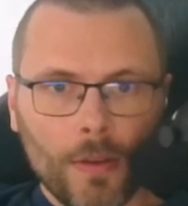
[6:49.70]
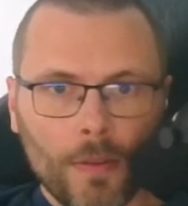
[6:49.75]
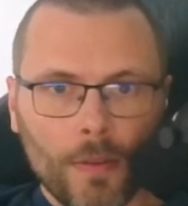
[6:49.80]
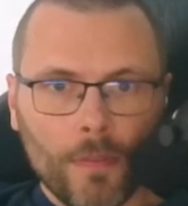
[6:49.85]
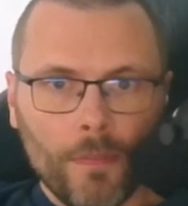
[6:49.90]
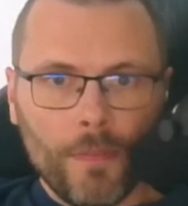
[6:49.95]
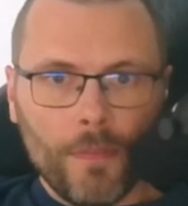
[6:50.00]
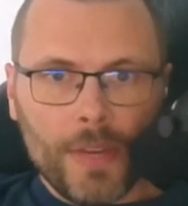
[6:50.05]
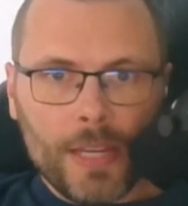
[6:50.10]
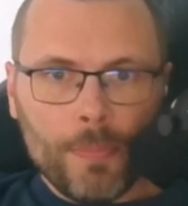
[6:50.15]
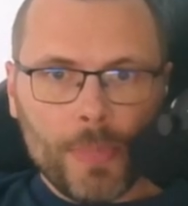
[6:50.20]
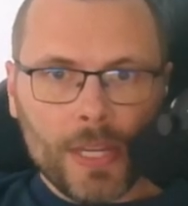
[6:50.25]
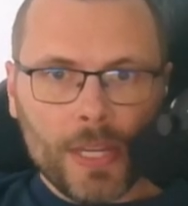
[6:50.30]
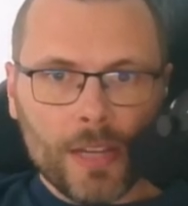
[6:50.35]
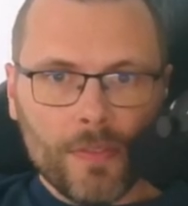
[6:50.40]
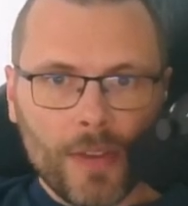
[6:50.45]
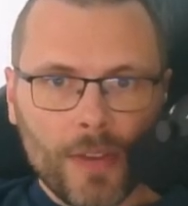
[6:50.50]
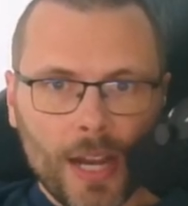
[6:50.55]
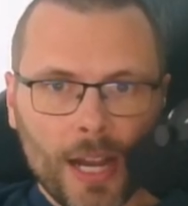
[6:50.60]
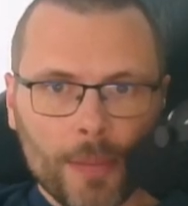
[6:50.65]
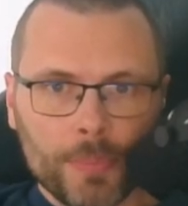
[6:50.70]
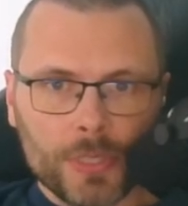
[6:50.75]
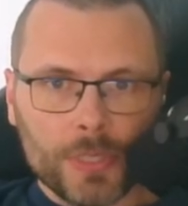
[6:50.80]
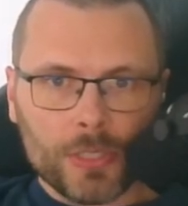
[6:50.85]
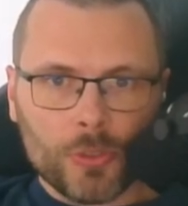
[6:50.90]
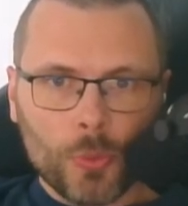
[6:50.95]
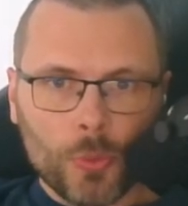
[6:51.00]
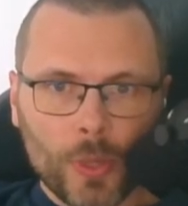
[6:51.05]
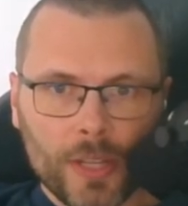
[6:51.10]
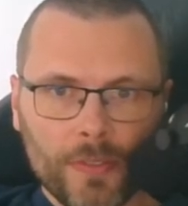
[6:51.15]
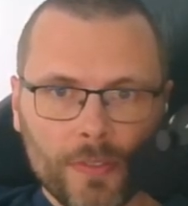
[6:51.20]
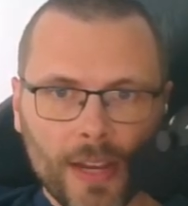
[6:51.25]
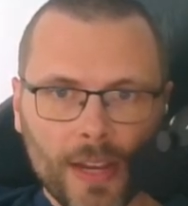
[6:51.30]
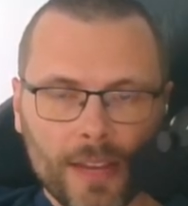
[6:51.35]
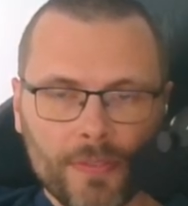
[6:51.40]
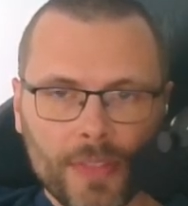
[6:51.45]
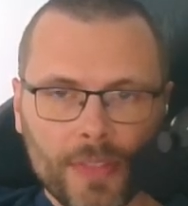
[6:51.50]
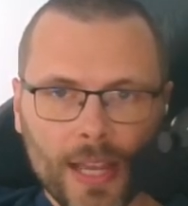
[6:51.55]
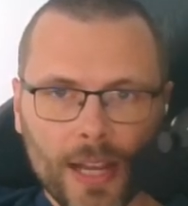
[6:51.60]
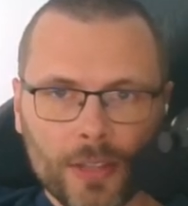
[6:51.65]
VP of Ops,
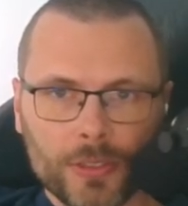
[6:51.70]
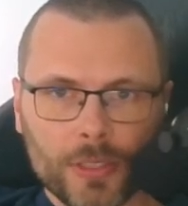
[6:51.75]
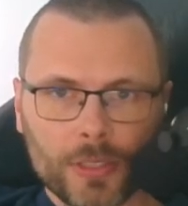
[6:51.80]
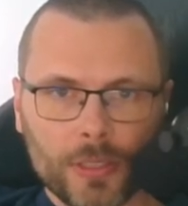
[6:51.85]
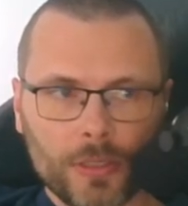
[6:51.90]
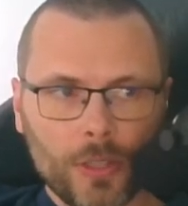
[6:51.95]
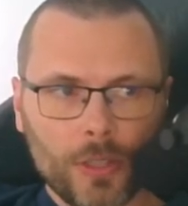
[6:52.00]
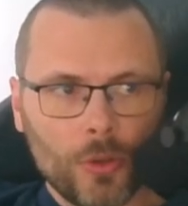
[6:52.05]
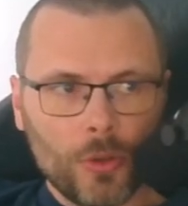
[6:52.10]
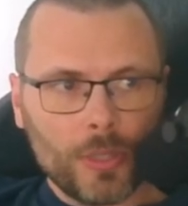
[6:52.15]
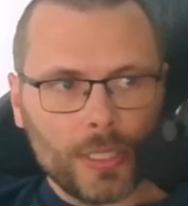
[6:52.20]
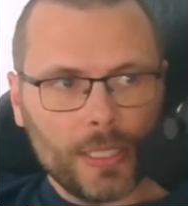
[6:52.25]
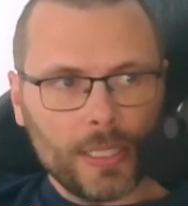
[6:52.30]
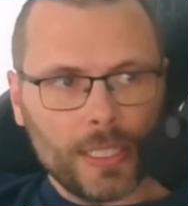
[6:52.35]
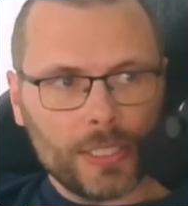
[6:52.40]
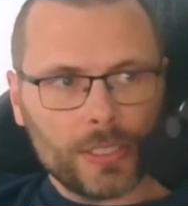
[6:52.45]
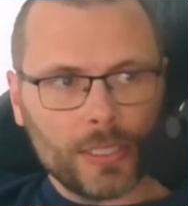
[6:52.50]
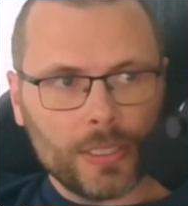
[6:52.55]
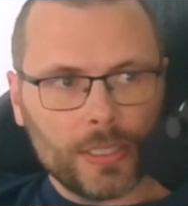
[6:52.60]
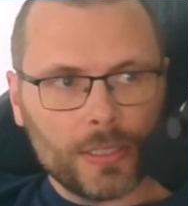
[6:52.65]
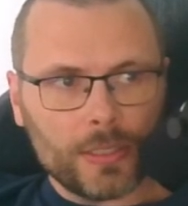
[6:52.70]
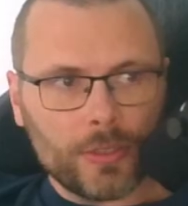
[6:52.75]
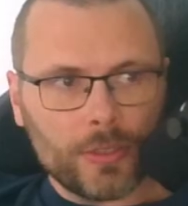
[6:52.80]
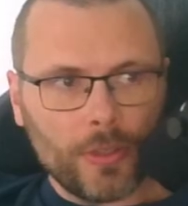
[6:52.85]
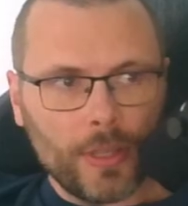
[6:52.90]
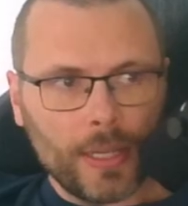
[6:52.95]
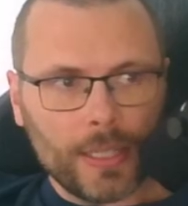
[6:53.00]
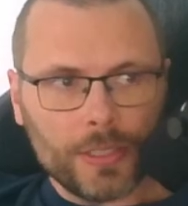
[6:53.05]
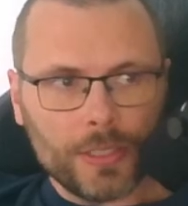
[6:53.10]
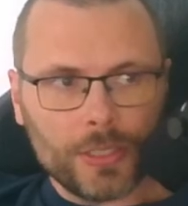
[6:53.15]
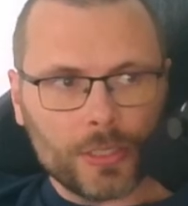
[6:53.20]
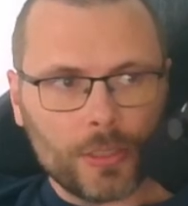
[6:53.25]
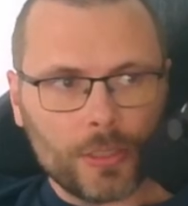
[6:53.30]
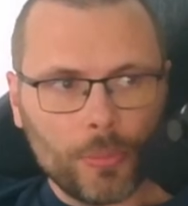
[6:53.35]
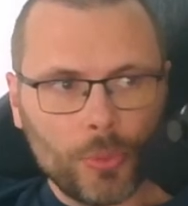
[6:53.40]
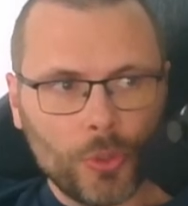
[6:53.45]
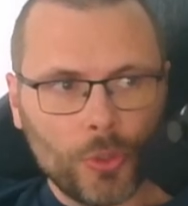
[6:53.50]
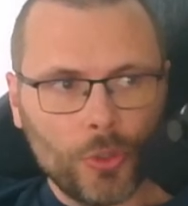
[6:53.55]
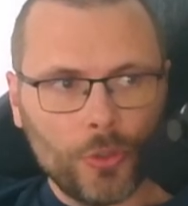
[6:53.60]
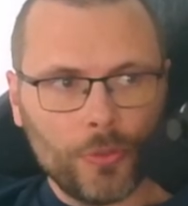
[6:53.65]
$25,000, no conditions. They can just
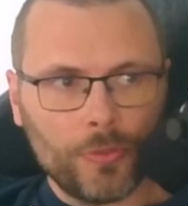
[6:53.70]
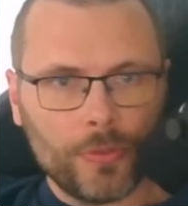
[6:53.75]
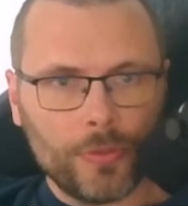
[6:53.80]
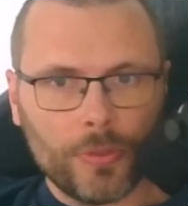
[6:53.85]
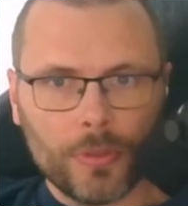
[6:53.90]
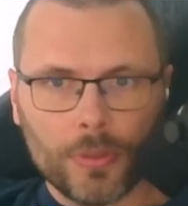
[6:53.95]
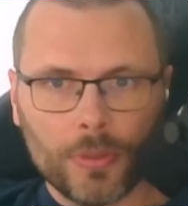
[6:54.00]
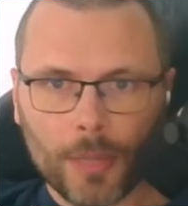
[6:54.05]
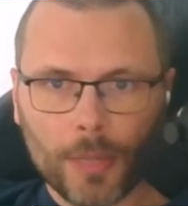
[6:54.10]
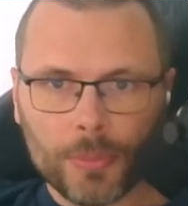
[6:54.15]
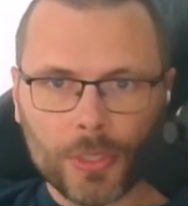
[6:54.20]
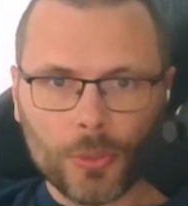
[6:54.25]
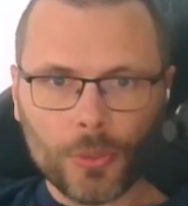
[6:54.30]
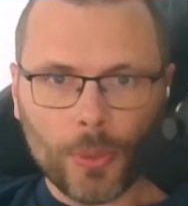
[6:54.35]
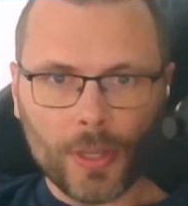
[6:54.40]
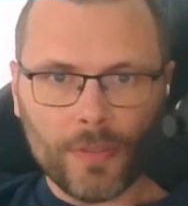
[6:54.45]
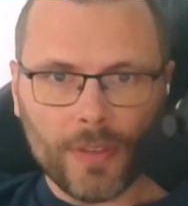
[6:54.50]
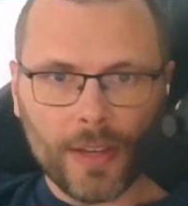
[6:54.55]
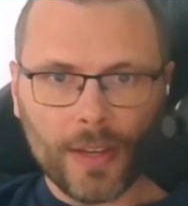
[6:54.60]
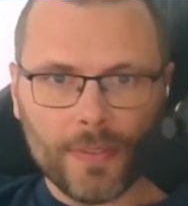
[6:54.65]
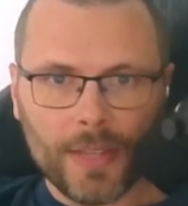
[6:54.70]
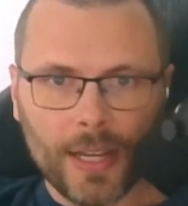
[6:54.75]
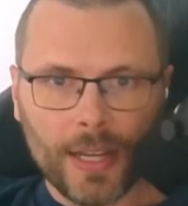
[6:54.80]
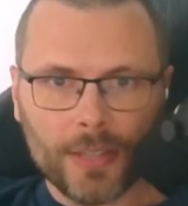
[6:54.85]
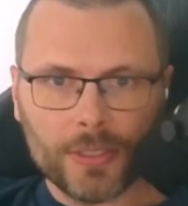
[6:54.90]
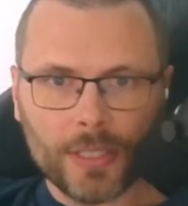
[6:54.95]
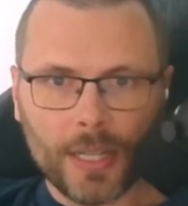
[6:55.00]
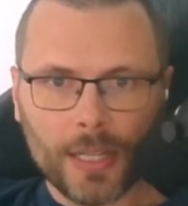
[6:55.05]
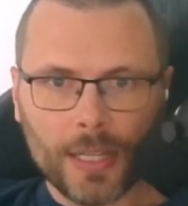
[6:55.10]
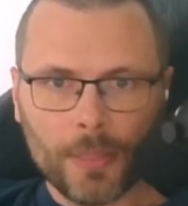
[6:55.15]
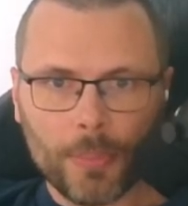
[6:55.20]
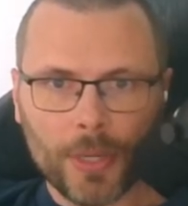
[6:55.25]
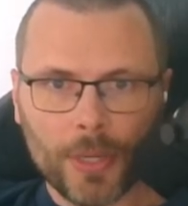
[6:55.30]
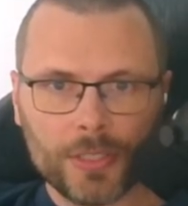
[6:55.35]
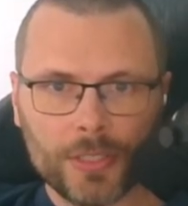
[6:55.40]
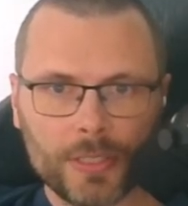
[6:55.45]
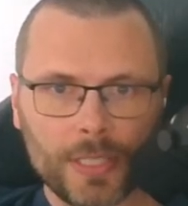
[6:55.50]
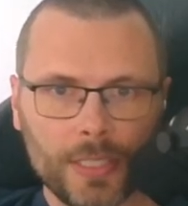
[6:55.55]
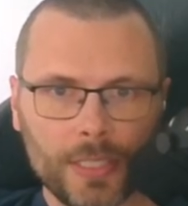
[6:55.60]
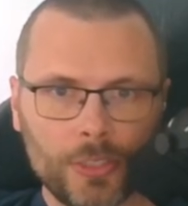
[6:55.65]
approve up to $25,000. And the
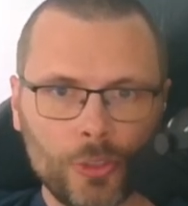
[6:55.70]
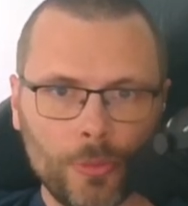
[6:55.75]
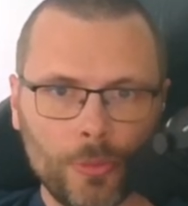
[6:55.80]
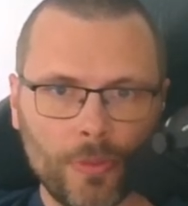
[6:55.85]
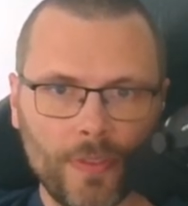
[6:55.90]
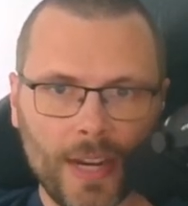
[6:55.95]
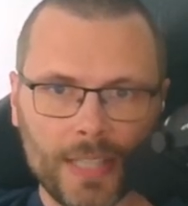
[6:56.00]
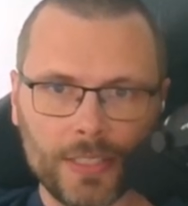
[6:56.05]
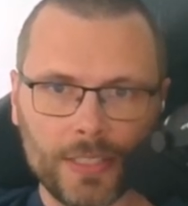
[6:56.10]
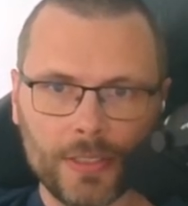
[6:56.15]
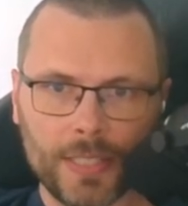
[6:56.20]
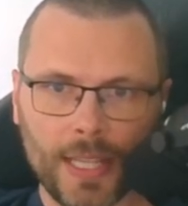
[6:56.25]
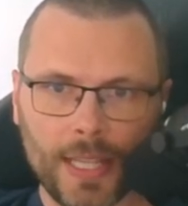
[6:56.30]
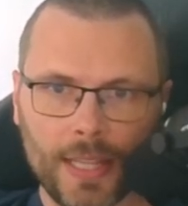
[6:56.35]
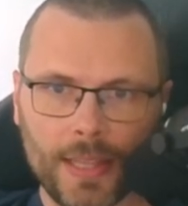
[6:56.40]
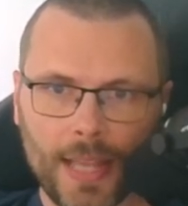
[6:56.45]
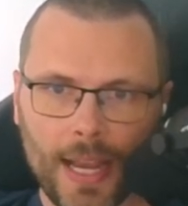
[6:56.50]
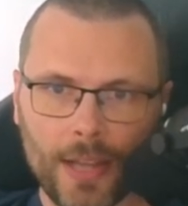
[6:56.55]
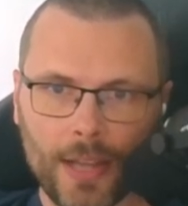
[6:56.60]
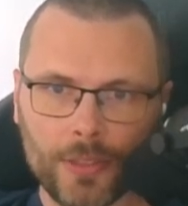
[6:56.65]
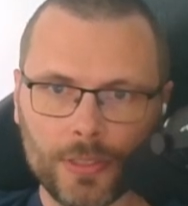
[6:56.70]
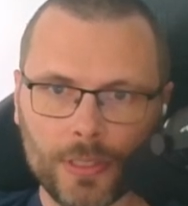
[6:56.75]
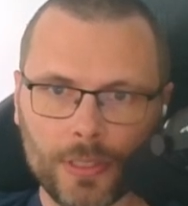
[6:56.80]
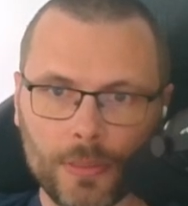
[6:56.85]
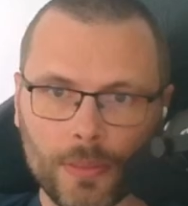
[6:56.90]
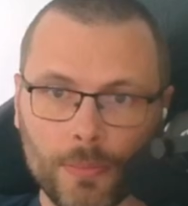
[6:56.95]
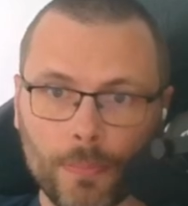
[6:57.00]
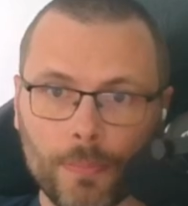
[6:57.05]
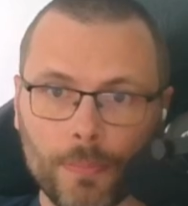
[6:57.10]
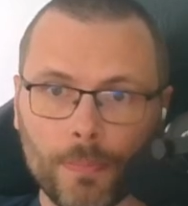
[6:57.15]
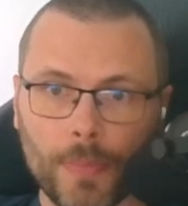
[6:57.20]
purchasing supervisor, $10,000.